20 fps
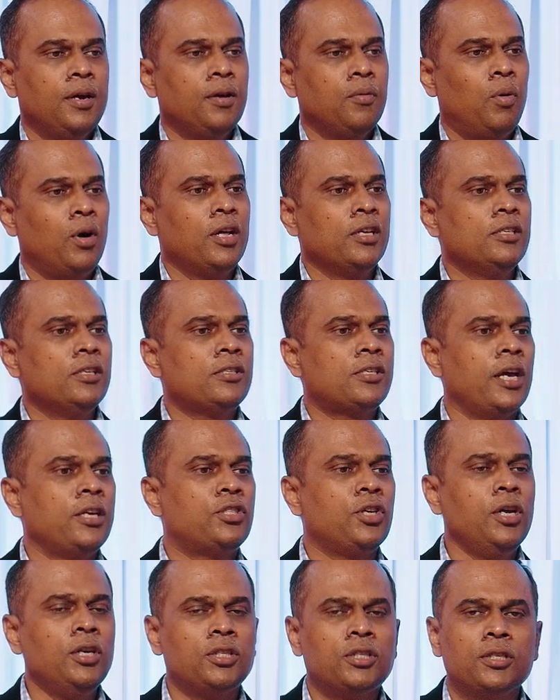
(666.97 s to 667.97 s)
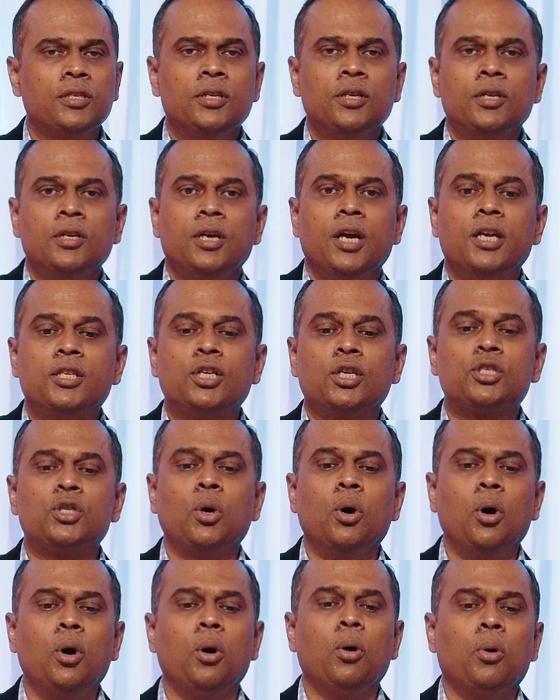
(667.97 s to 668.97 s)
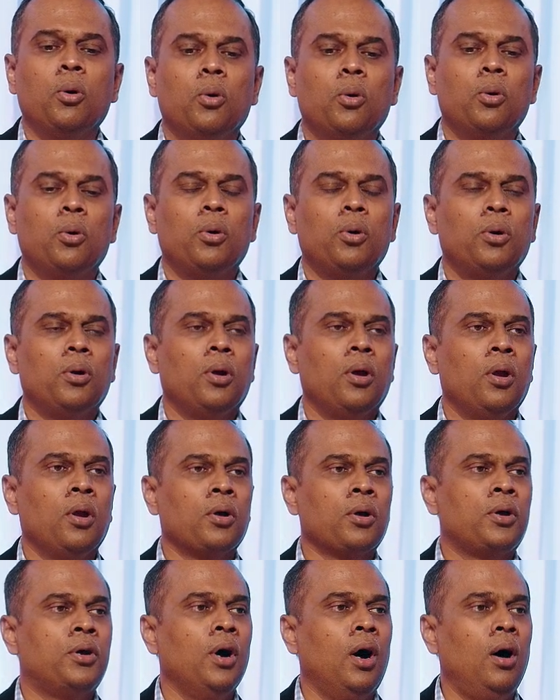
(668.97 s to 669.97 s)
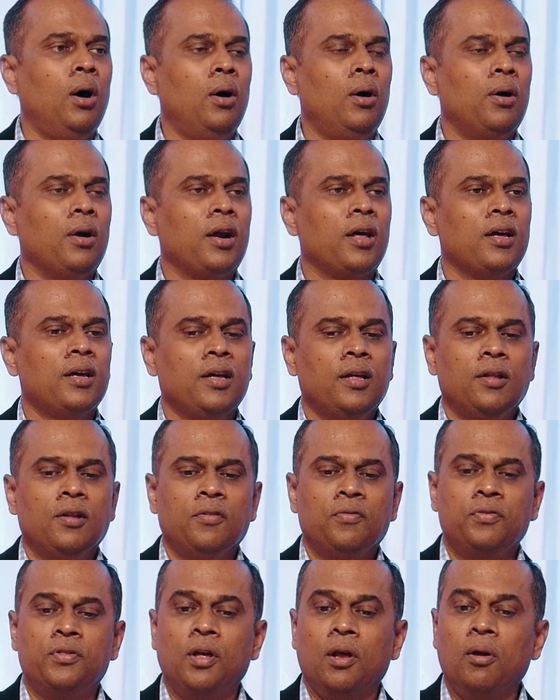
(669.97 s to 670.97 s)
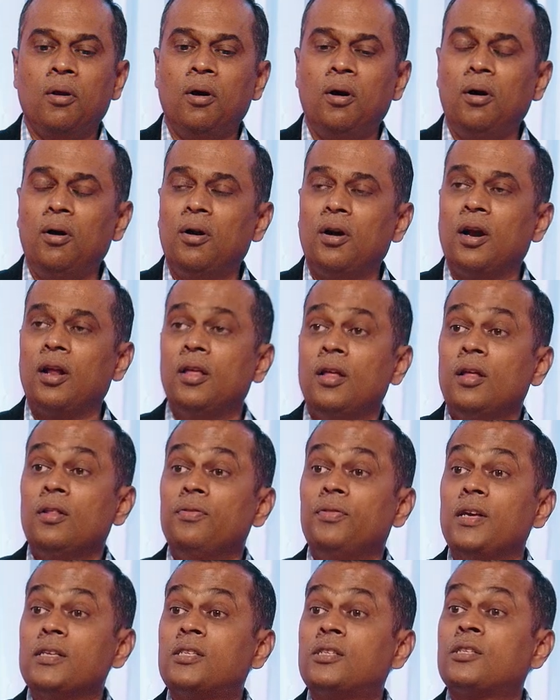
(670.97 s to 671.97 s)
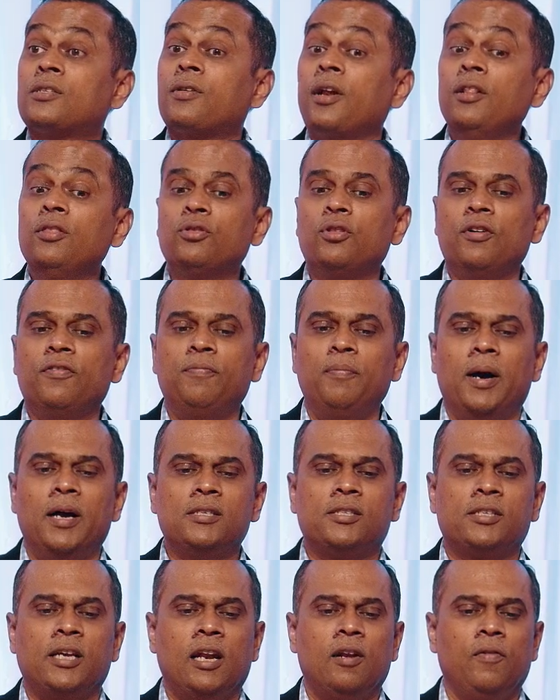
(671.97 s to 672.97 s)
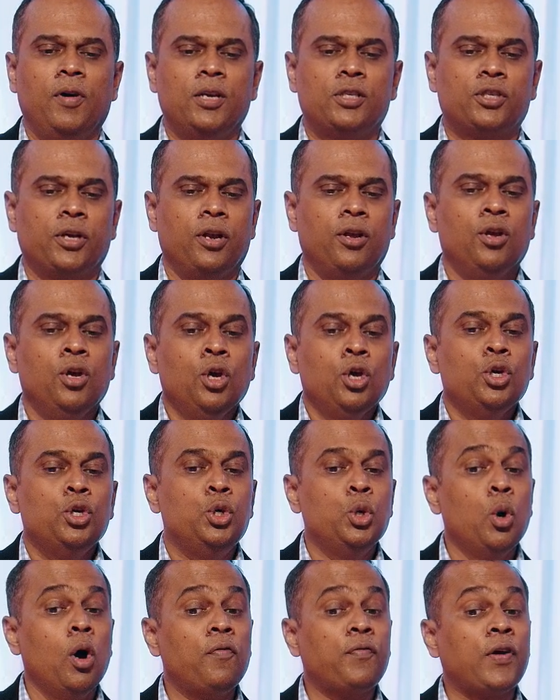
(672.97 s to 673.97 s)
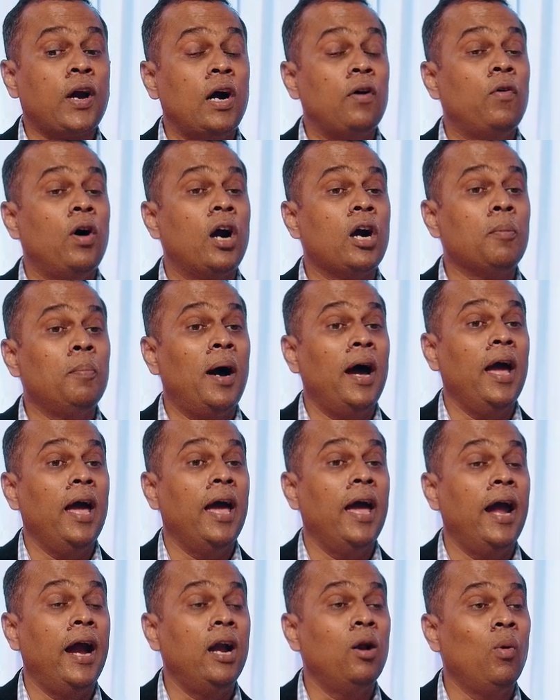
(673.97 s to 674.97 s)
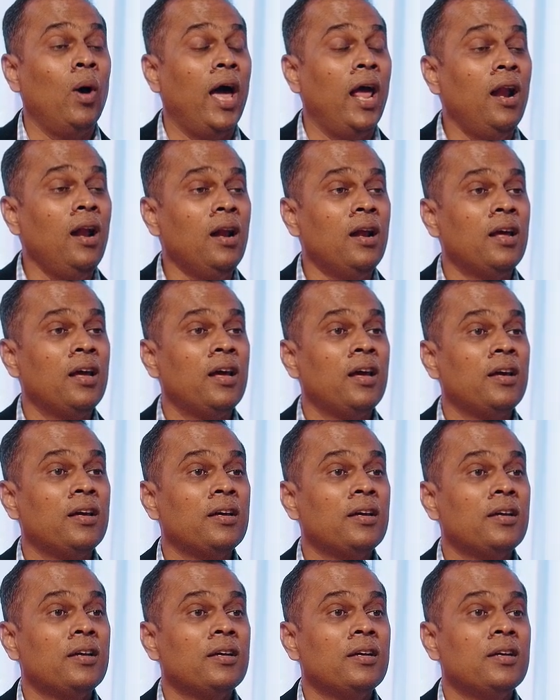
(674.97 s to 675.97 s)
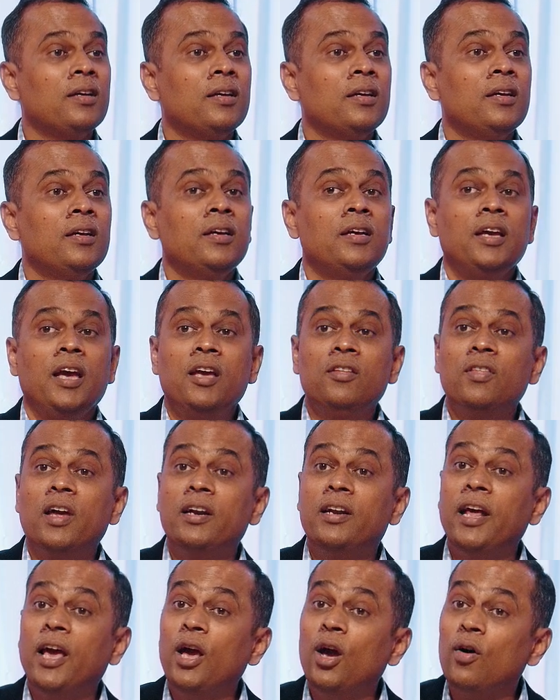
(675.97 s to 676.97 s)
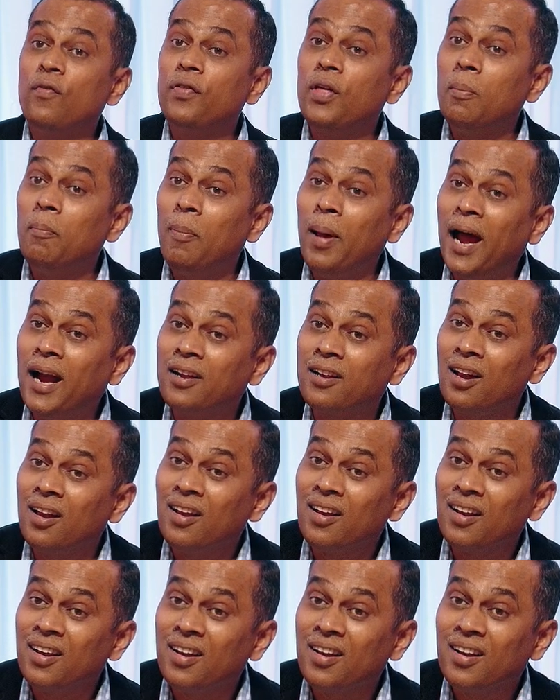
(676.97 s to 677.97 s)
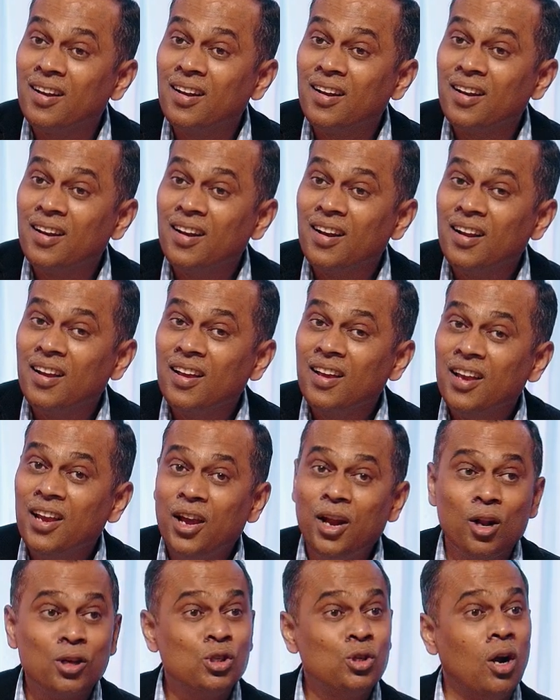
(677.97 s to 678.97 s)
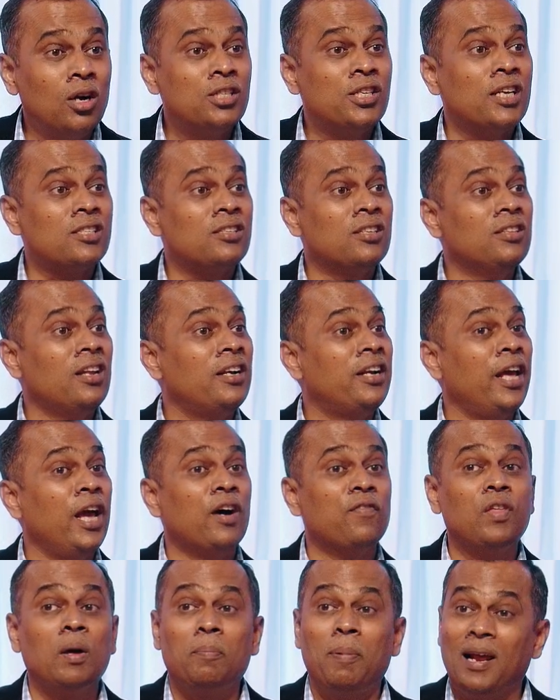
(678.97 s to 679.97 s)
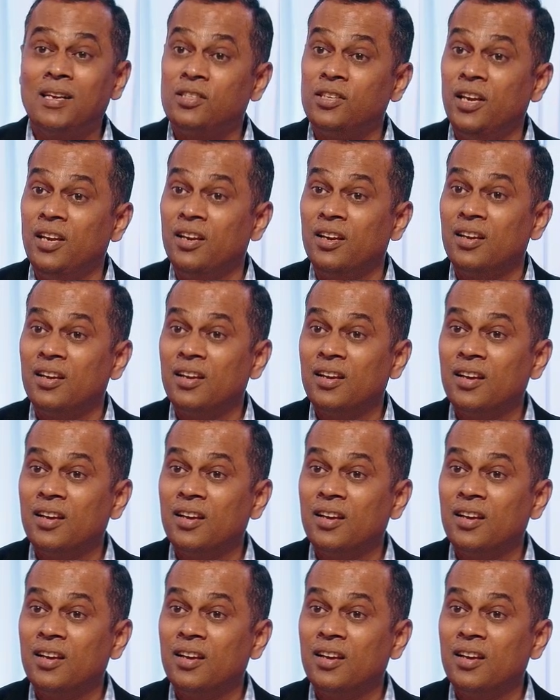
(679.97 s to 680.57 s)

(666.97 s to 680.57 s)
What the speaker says: What does it say, church? It says, oh, God, the Lord, the strength of my salvation, you have covered my head when? In the day of the battle. It is not just in the day of the blessing.